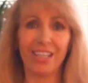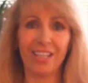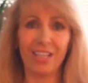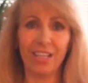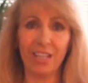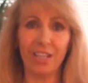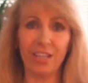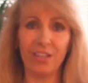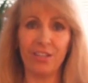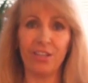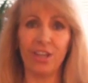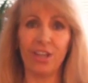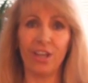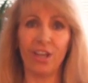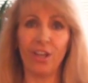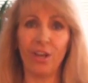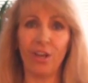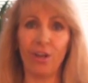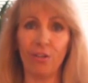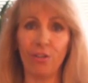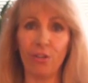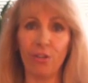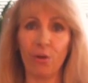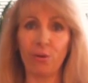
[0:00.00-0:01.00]
And
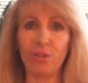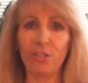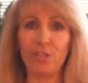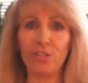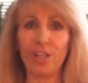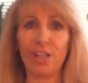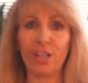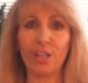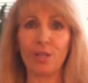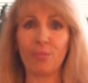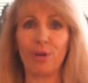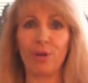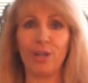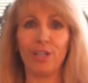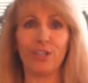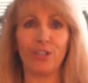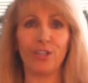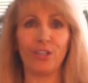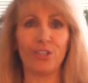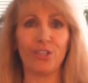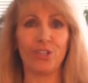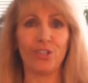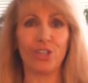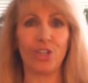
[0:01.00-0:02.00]
although we celebrate
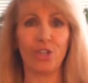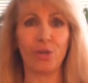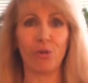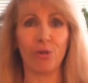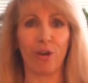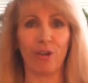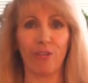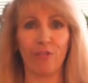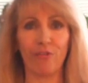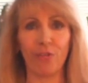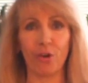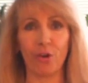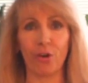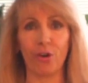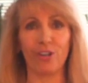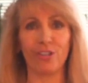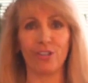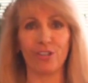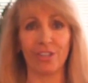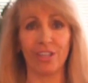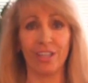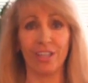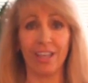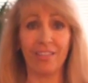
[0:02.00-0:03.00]
it on January
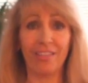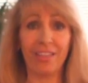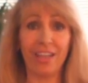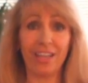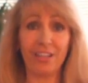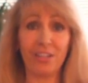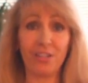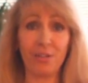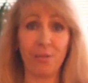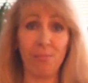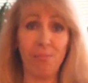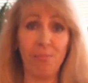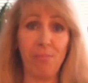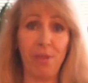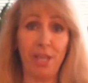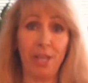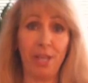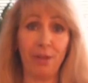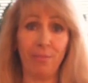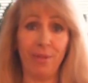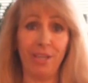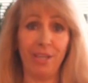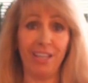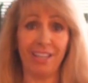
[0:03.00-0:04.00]
1st, that is a
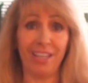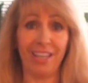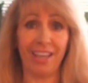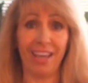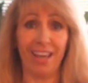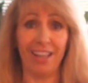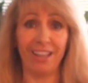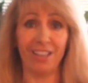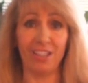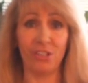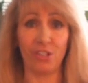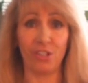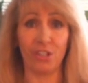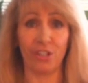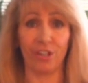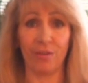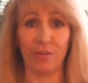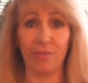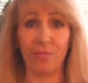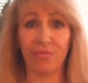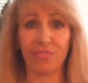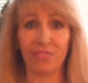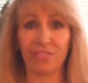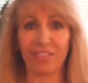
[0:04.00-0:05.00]
man-made
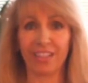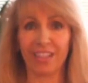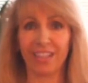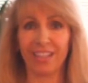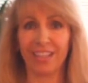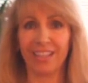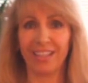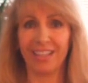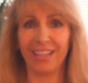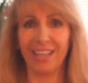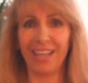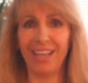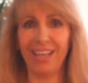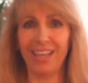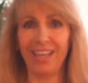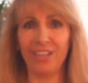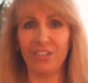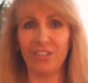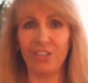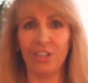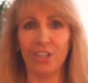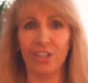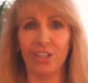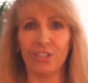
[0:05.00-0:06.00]
calendar.
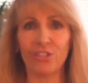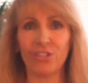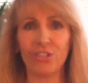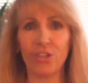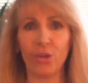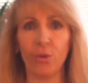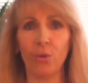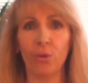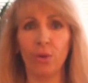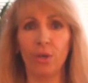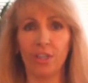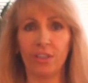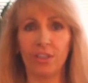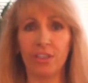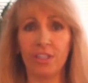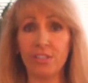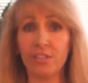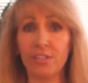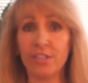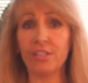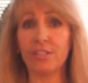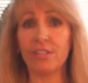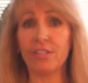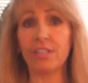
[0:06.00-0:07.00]
And so
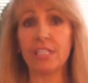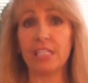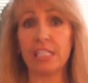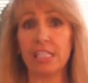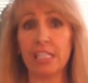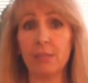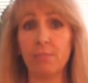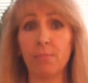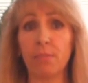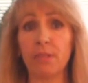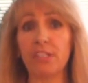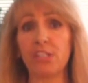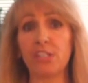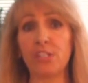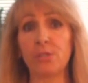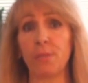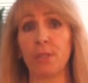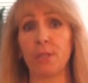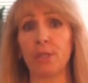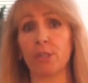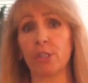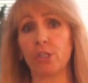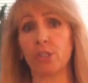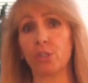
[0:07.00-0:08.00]
this is a deeply
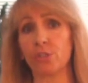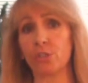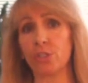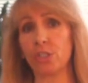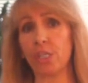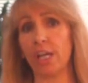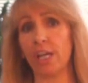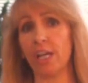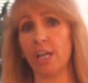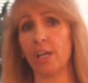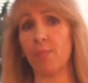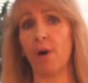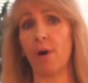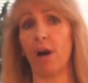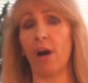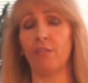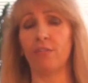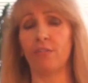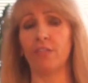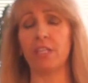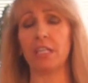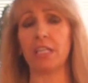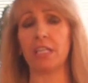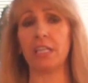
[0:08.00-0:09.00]
spiritual time
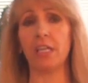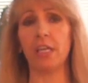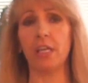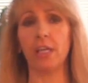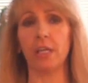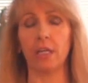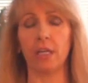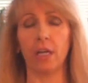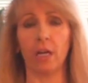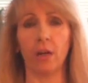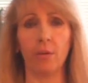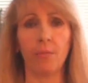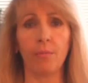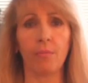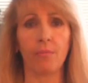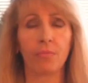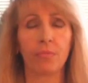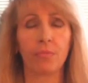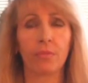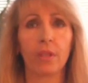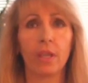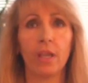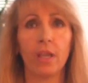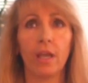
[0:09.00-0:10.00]
of the year,
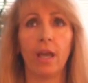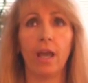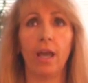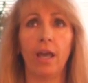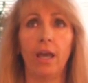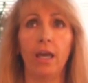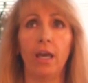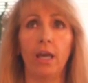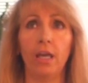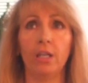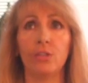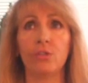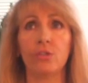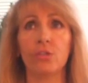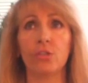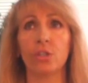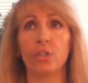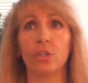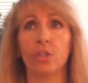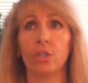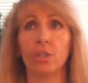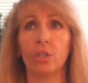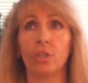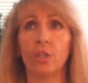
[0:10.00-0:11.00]
and
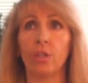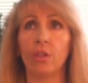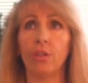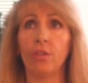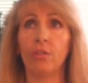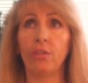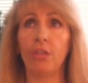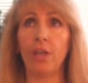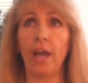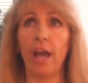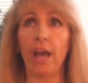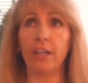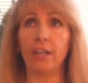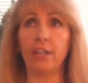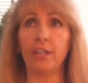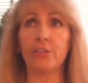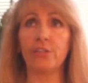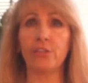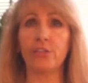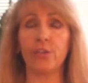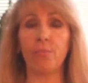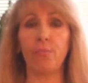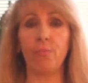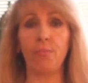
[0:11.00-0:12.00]
that
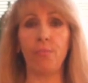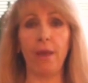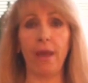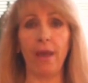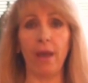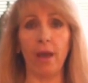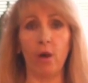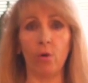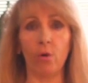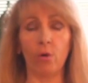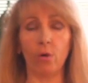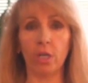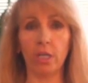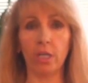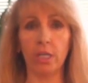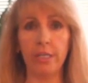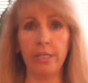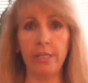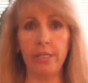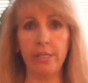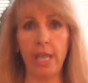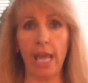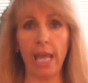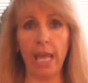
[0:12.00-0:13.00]
is about
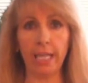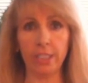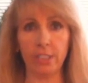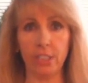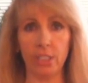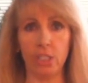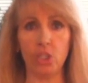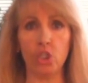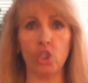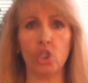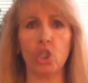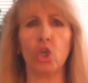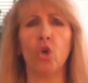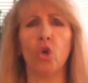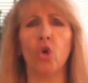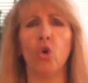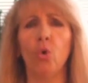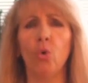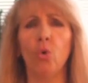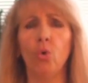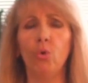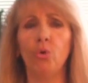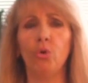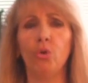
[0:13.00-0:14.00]
connecting to
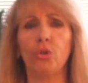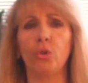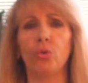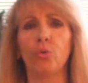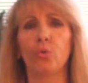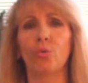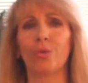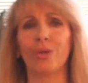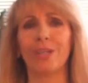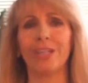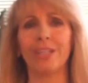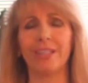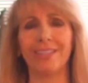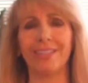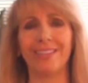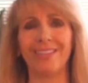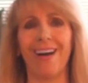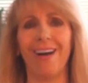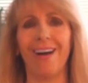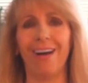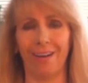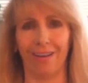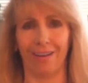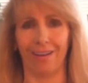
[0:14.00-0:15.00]
who you really
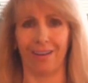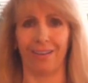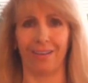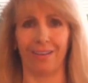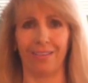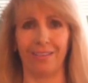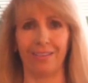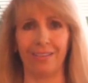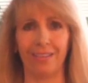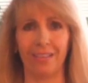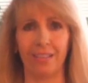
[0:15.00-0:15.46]
are.